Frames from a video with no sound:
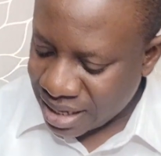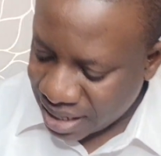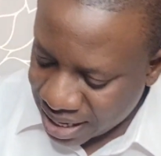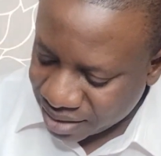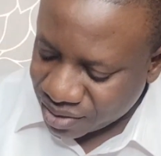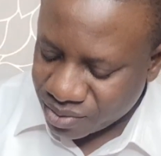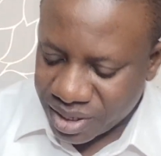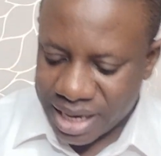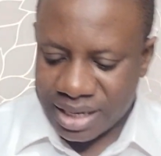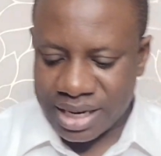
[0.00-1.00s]
Let's
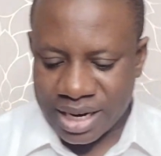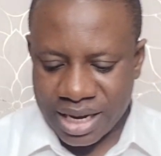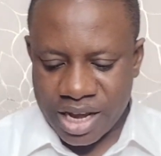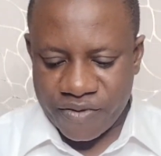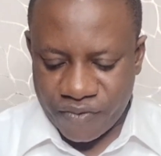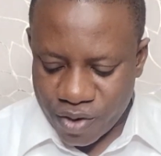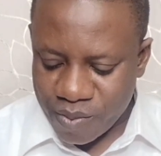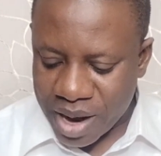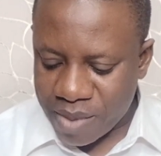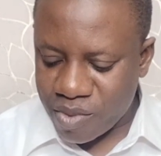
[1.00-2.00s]
read a few
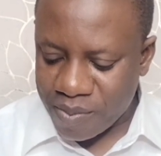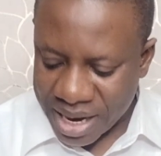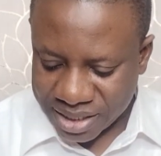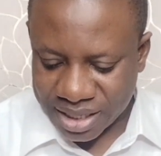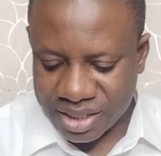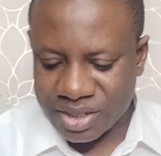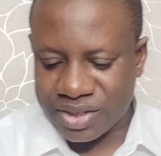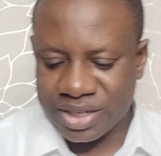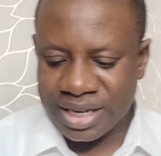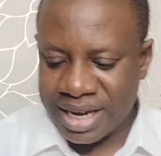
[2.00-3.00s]
Bible
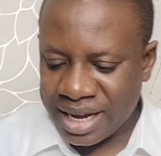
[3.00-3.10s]
passages.